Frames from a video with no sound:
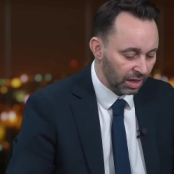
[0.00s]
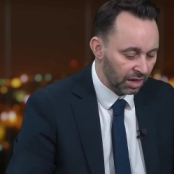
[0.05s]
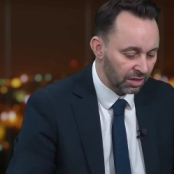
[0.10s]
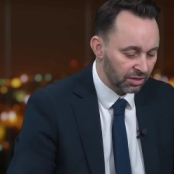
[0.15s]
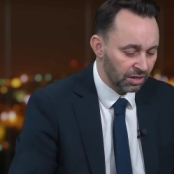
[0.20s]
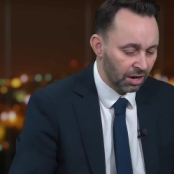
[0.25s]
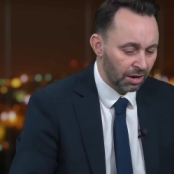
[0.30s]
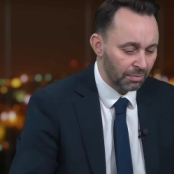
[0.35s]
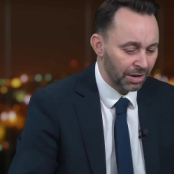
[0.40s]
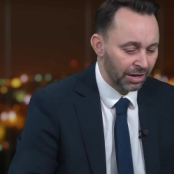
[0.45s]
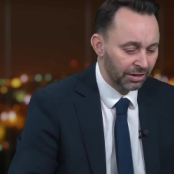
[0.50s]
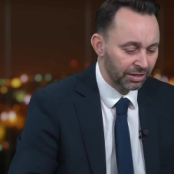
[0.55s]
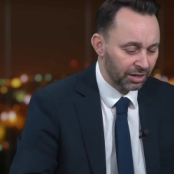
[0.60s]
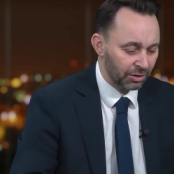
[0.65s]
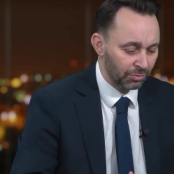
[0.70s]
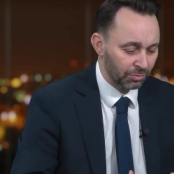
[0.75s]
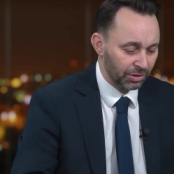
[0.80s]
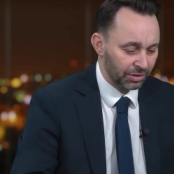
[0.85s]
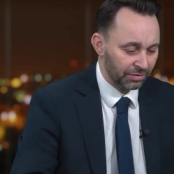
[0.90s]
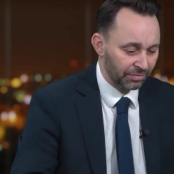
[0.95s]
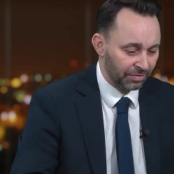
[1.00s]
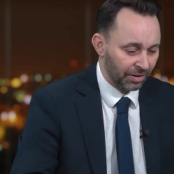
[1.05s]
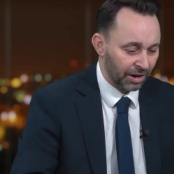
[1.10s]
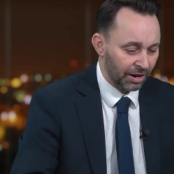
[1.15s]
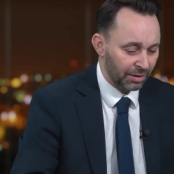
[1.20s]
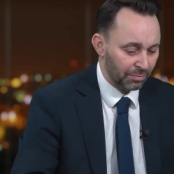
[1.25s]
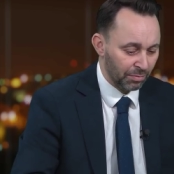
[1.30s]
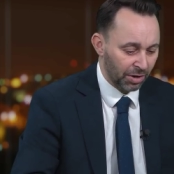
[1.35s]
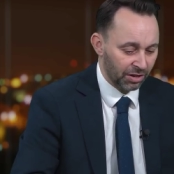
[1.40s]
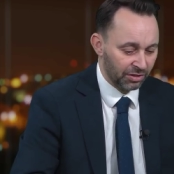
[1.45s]
So America was
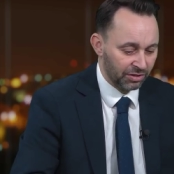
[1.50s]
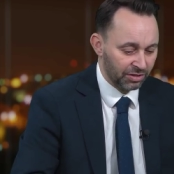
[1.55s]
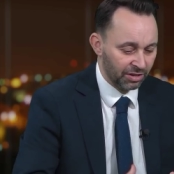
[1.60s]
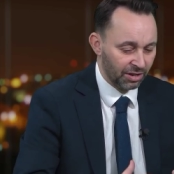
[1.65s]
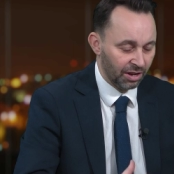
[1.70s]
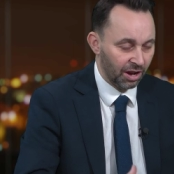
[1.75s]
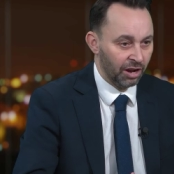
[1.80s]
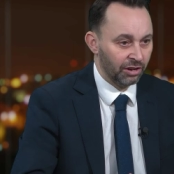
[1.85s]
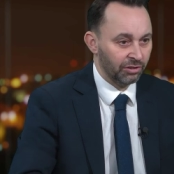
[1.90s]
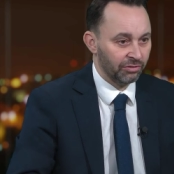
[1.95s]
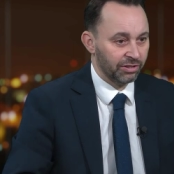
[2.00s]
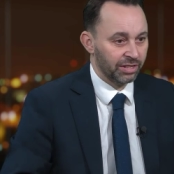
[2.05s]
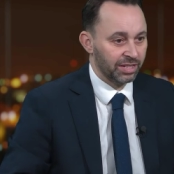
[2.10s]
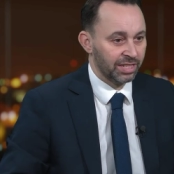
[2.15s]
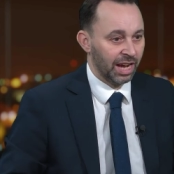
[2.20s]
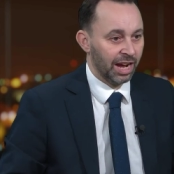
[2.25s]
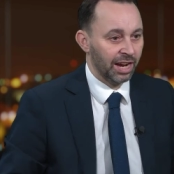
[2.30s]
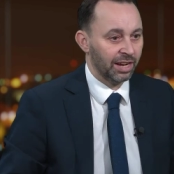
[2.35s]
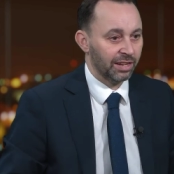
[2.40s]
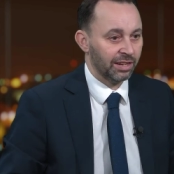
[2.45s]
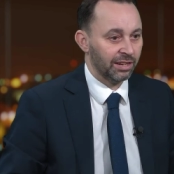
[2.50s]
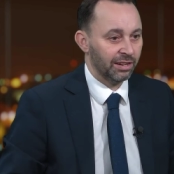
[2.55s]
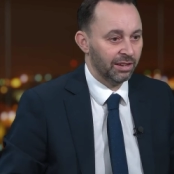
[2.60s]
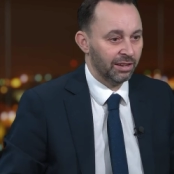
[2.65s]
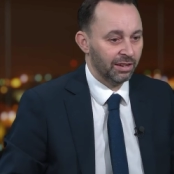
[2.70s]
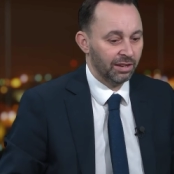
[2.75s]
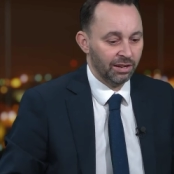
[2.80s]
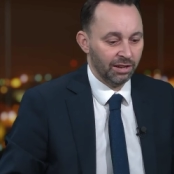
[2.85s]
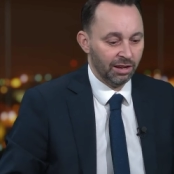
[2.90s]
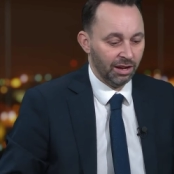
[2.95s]
very much under attack.
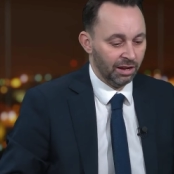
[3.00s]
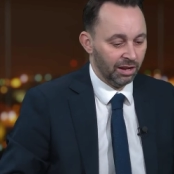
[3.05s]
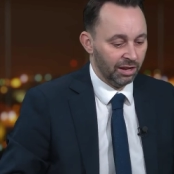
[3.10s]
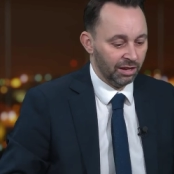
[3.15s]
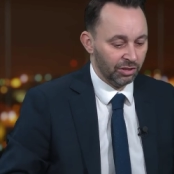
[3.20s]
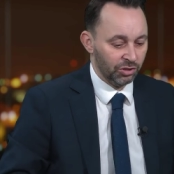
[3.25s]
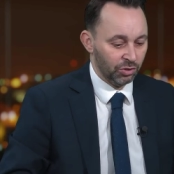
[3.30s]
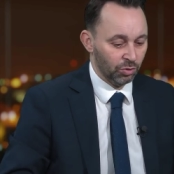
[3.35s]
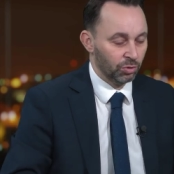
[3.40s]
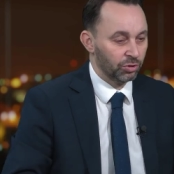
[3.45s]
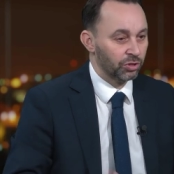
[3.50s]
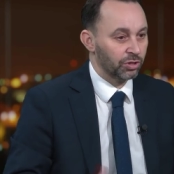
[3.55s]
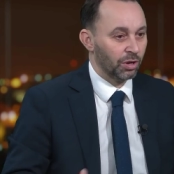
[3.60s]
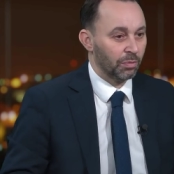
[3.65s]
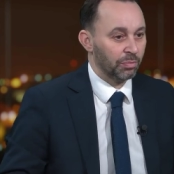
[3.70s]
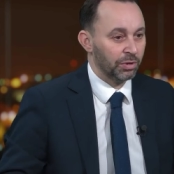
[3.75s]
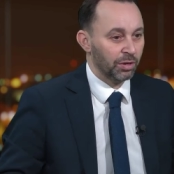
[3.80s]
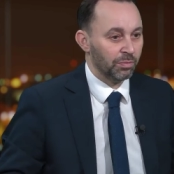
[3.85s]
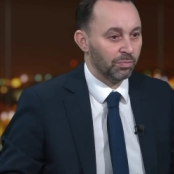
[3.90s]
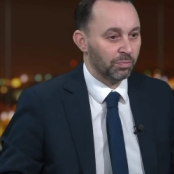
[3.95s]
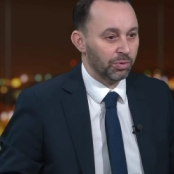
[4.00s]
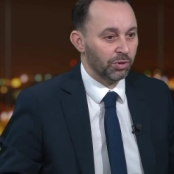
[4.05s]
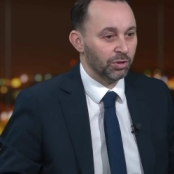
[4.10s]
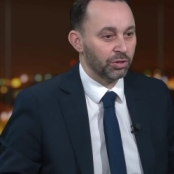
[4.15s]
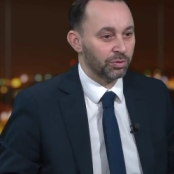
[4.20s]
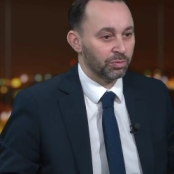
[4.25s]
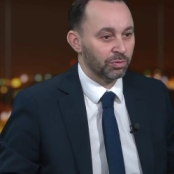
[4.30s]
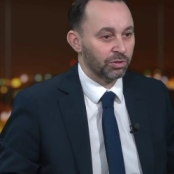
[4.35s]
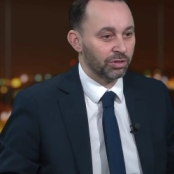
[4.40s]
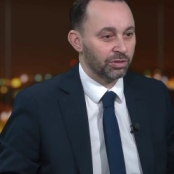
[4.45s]
Uh, George W.
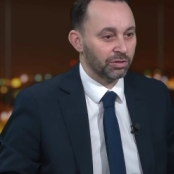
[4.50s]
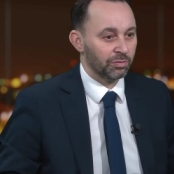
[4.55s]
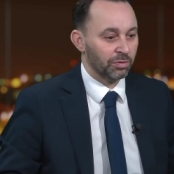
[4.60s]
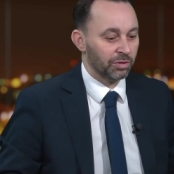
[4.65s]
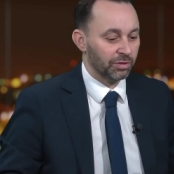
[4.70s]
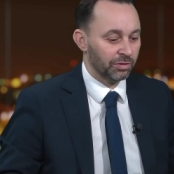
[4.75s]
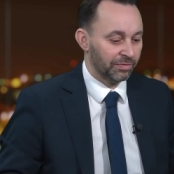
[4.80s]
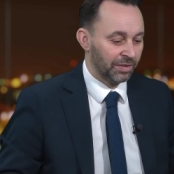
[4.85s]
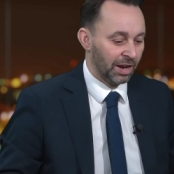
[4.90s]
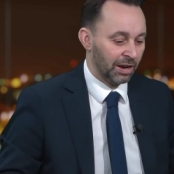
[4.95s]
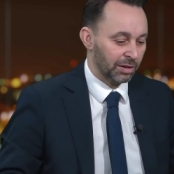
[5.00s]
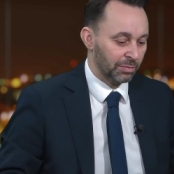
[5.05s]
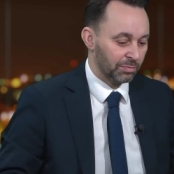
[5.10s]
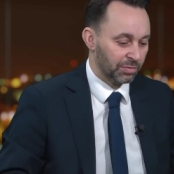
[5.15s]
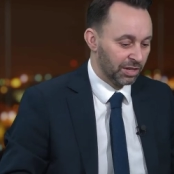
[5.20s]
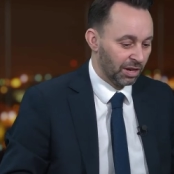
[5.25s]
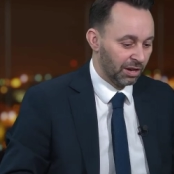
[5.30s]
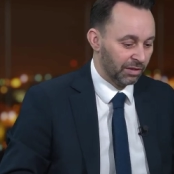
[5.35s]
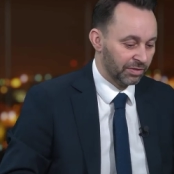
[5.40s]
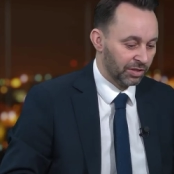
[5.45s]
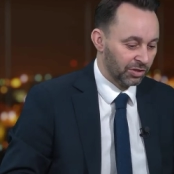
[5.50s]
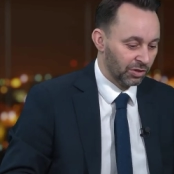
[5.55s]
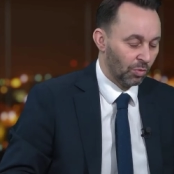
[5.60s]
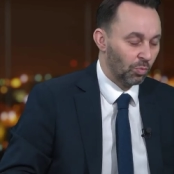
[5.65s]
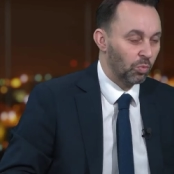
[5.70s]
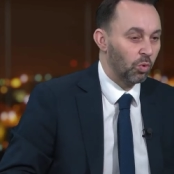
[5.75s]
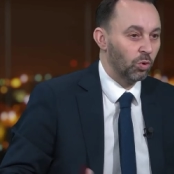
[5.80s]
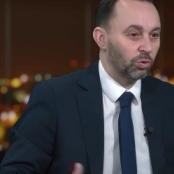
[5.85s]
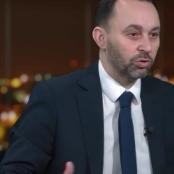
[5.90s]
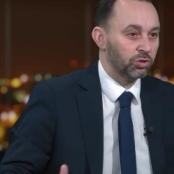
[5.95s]
Bush was, was found himself as a
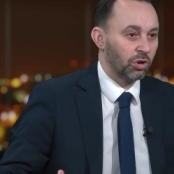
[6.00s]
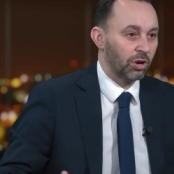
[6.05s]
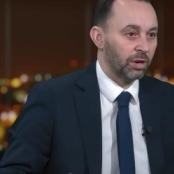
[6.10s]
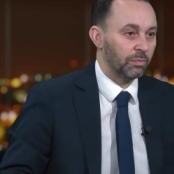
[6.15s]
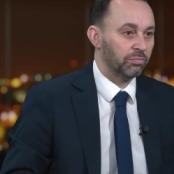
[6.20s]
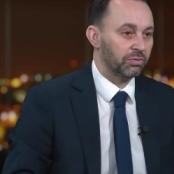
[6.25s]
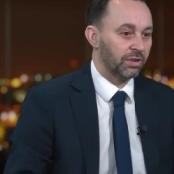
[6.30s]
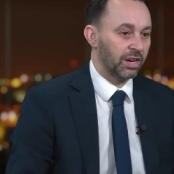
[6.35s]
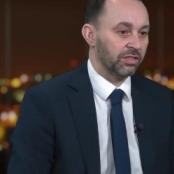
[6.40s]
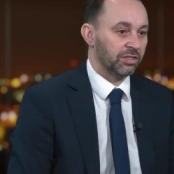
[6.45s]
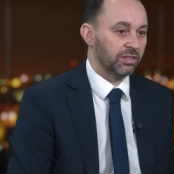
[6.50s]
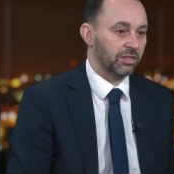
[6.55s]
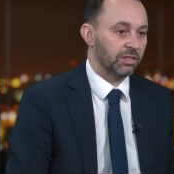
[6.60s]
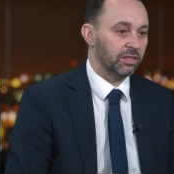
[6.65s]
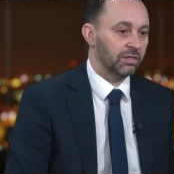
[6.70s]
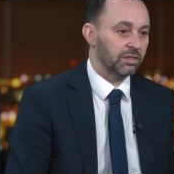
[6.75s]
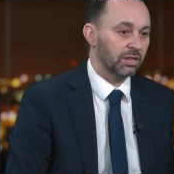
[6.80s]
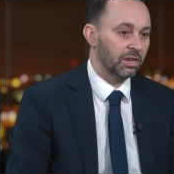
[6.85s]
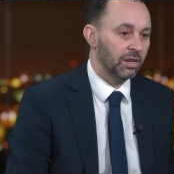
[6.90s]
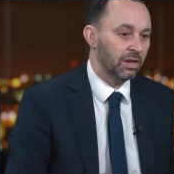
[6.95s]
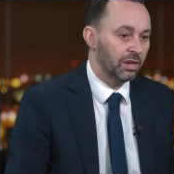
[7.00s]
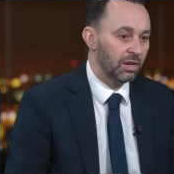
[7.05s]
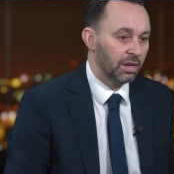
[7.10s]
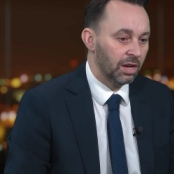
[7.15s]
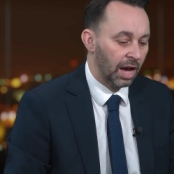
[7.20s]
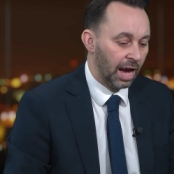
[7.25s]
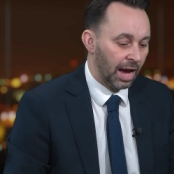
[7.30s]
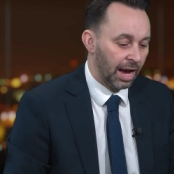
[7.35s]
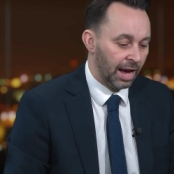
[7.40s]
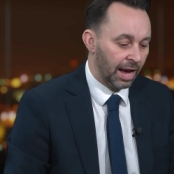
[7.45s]
wartime president,
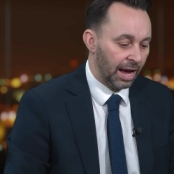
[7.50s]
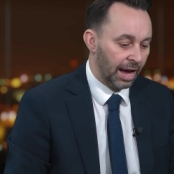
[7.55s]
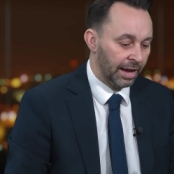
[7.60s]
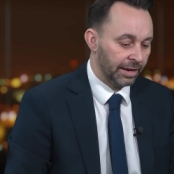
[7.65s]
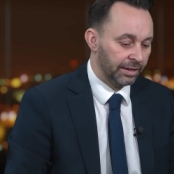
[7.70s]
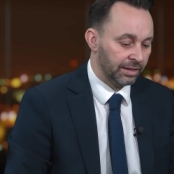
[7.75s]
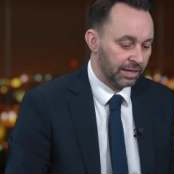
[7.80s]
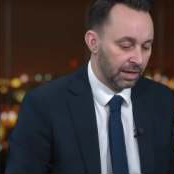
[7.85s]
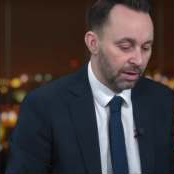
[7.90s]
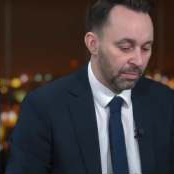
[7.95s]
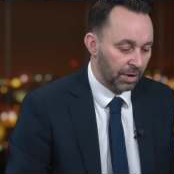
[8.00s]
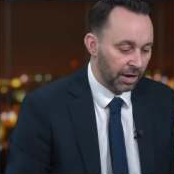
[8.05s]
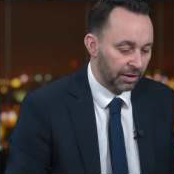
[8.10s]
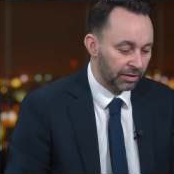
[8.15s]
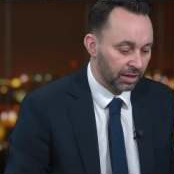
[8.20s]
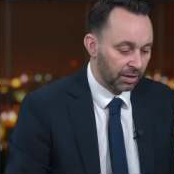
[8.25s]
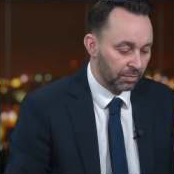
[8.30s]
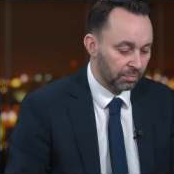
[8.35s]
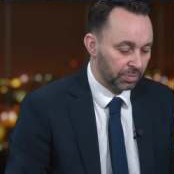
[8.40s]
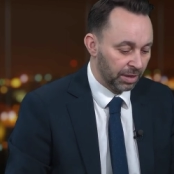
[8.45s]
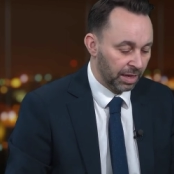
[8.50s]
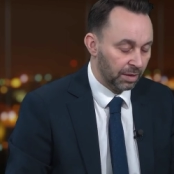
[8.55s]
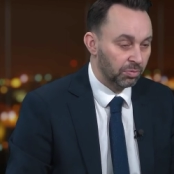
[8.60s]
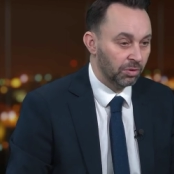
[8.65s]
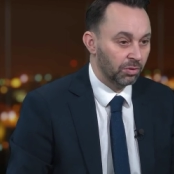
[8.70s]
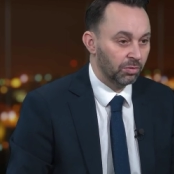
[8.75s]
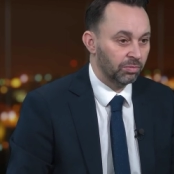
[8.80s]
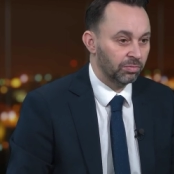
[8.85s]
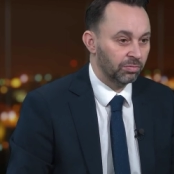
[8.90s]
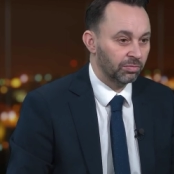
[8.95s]
uh, and the American
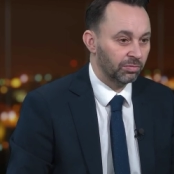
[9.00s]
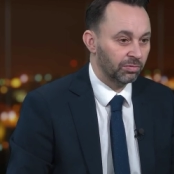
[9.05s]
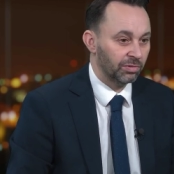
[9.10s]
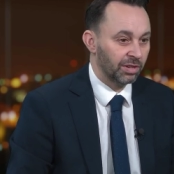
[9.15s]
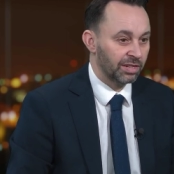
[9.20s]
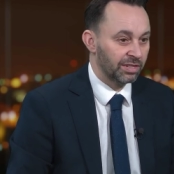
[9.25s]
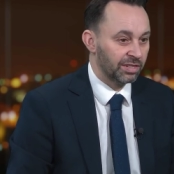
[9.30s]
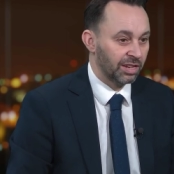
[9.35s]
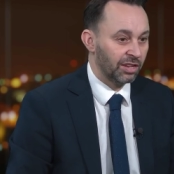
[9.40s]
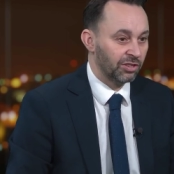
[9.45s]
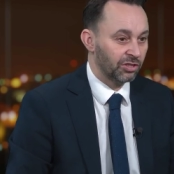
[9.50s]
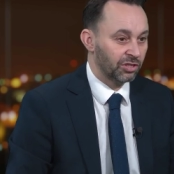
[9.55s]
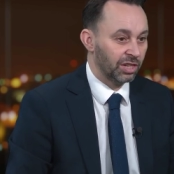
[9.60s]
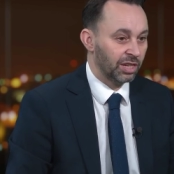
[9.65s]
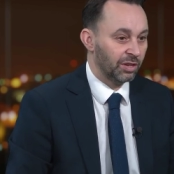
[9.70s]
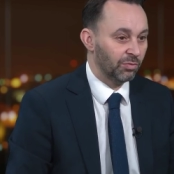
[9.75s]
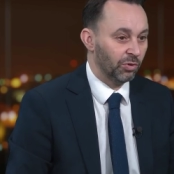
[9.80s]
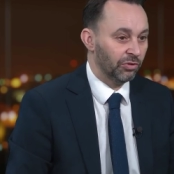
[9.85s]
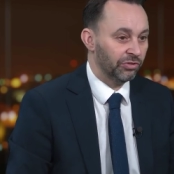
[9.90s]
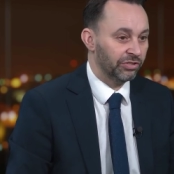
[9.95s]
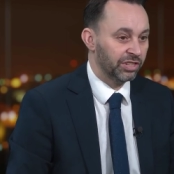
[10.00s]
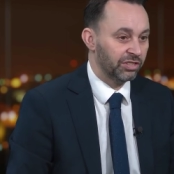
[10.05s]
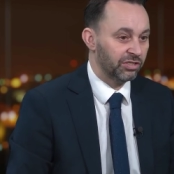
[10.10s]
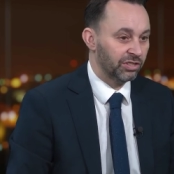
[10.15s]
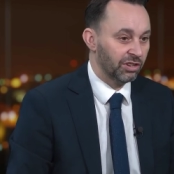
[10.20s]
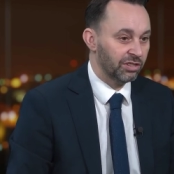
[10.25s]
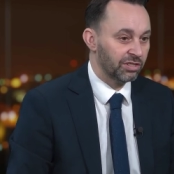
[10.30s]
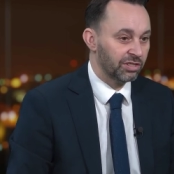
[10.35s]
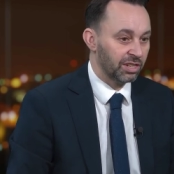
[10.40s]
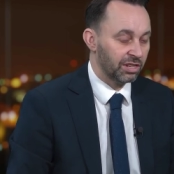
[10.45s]
people essentially wanted
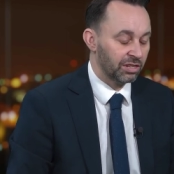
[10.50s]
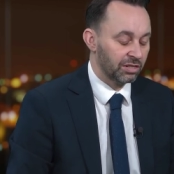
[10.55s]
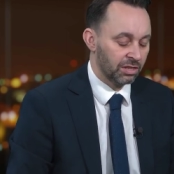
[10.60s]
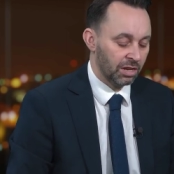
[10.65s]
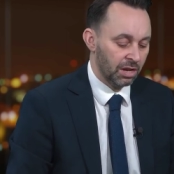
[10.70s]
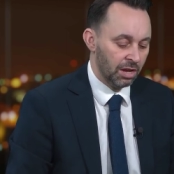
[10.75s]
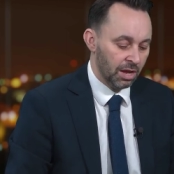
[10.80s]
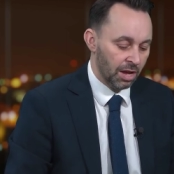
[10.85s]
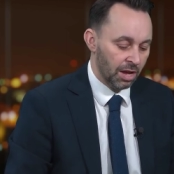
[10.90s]
justice.